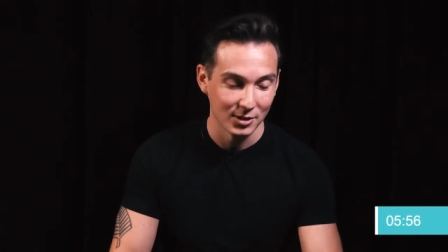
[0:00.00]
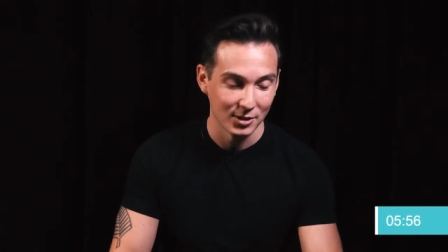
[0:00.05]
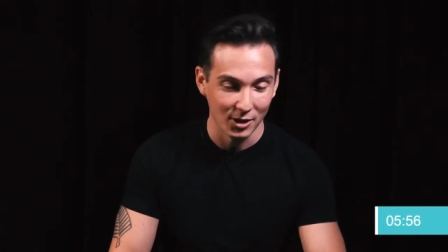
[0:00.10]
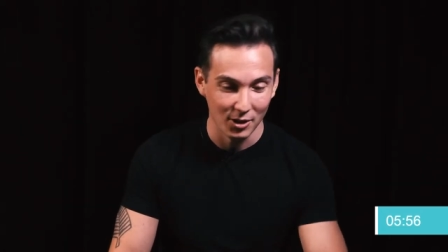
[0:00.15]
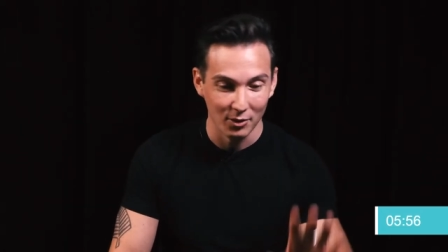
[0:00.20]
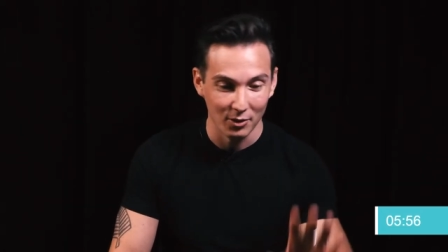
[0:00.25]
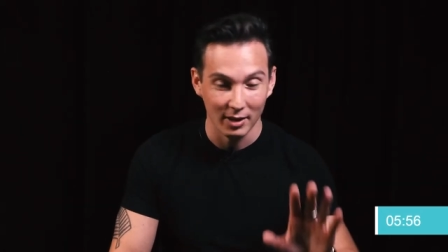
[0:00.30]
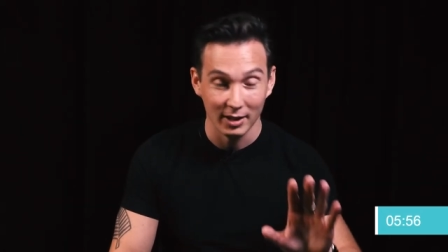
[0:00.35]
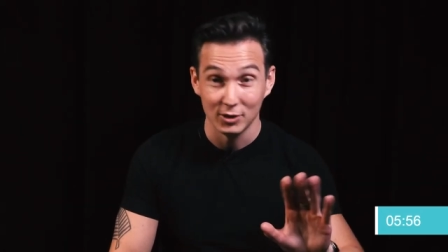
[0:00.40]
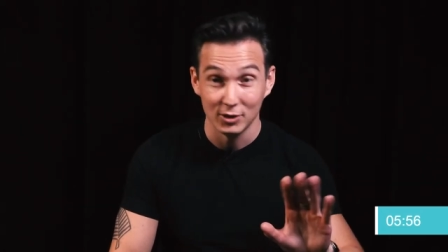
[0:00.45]

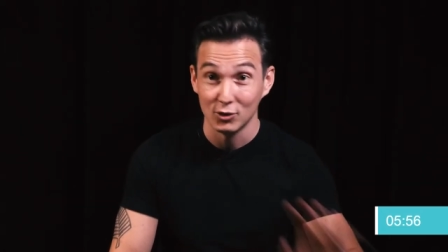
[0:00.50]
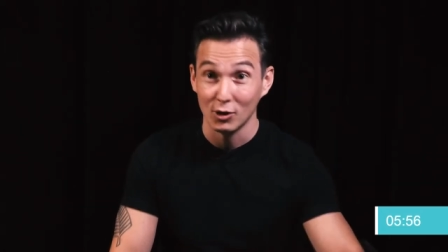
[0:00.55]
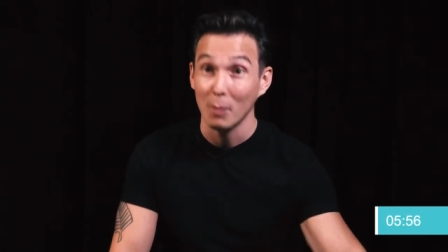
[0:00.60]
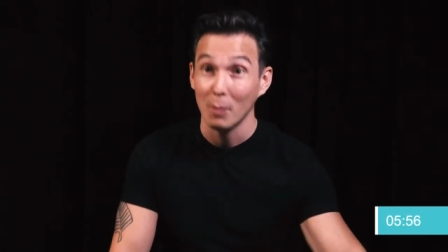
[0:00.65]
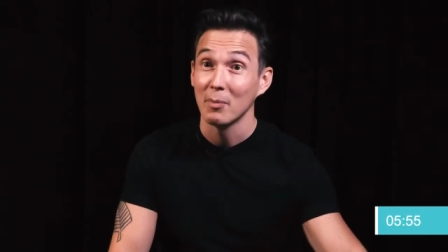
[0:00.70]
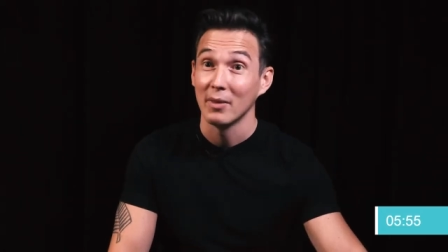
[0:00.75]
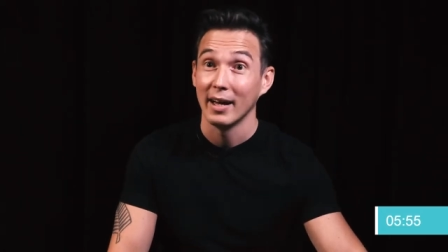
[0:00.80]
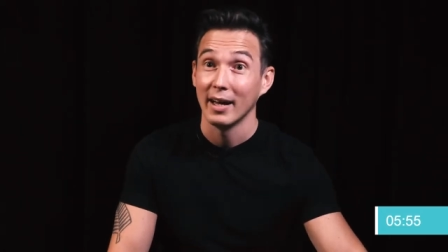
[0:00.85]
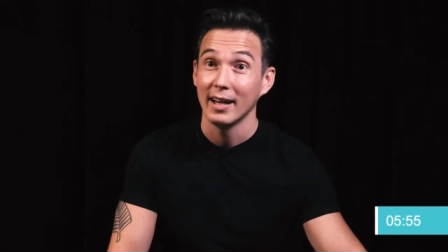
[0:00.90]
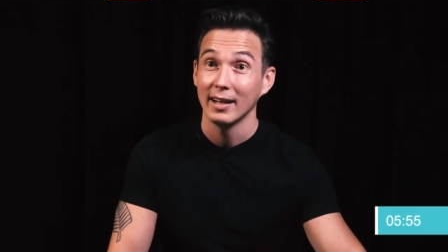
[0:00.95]
So I
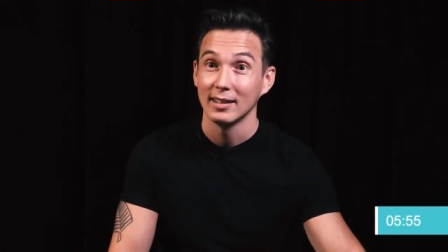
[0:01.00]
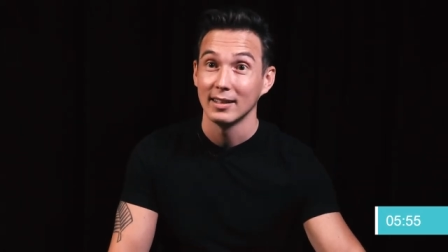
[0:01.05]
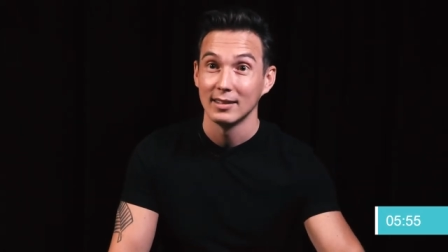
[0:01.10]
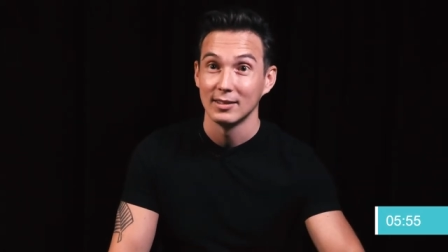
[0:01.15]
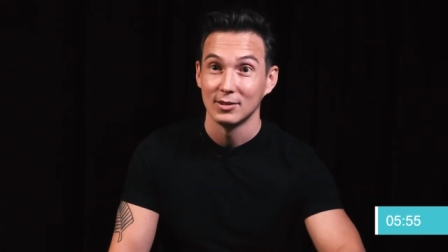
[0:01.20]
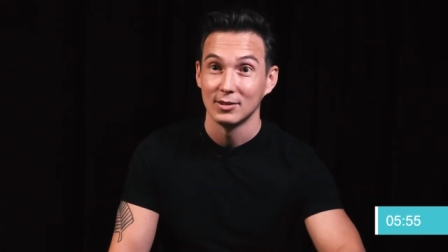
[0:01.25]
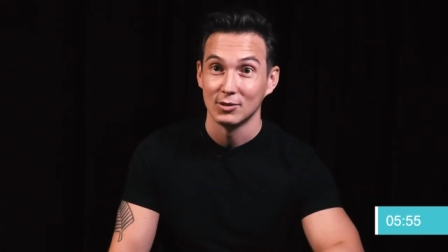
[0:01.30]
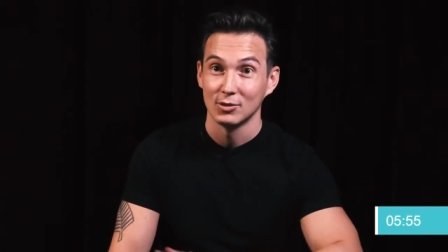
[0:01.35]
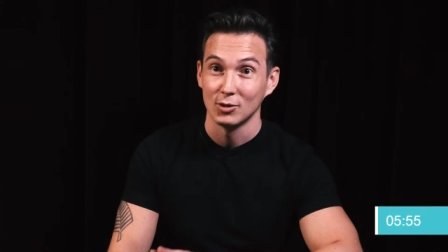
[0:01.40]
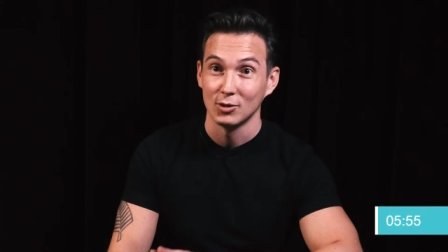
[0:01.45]
dropped
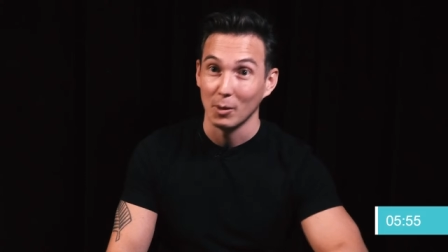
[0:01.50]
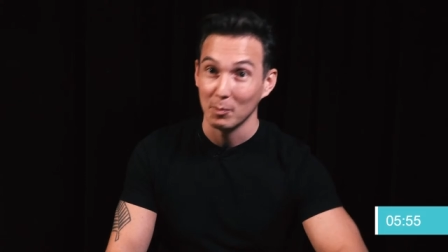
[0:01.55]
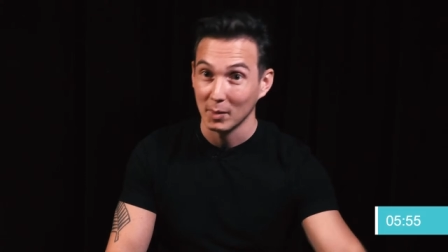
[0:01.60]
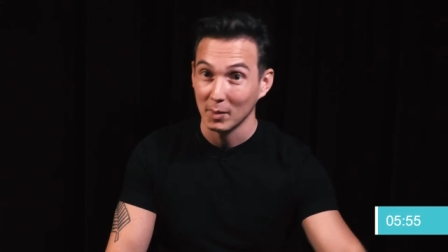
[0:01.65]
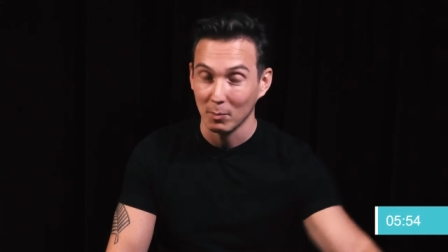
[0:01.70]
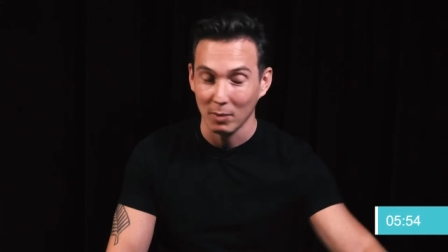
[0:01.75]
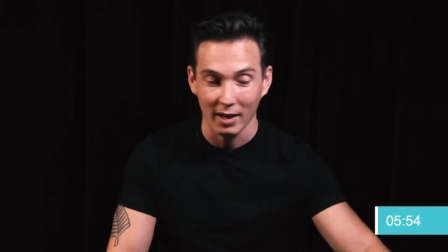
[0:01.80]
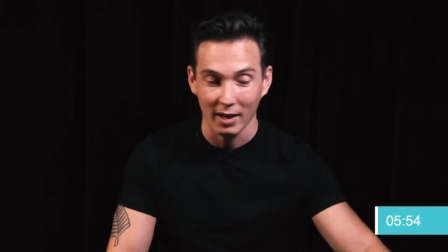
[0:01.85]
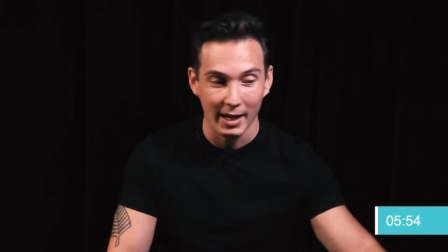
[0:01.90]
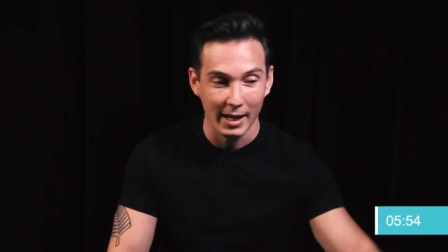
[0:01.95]

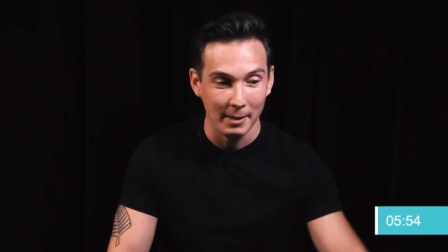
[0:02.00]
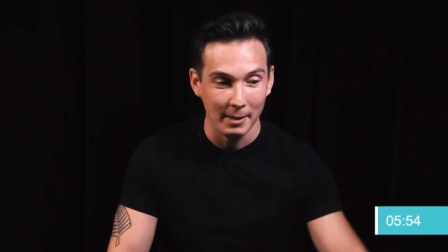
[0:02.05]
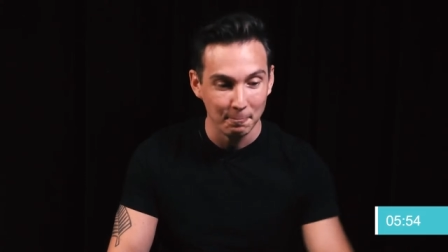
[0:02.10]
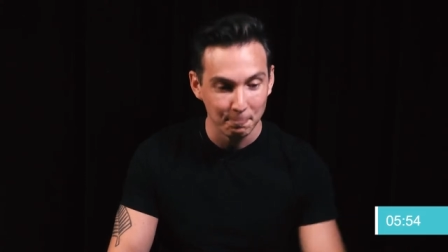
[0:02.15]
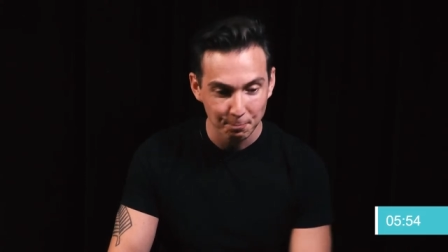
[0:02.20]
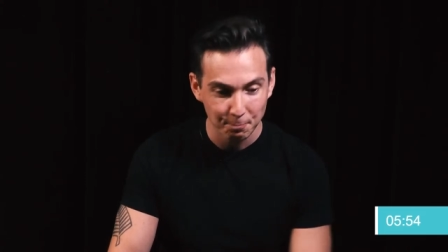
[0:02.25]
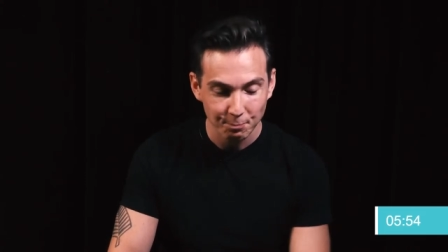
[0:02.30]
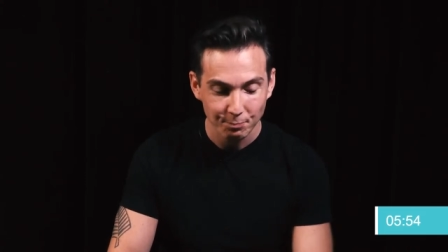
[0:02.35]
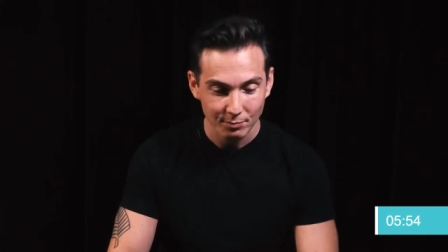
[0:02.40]
the plan,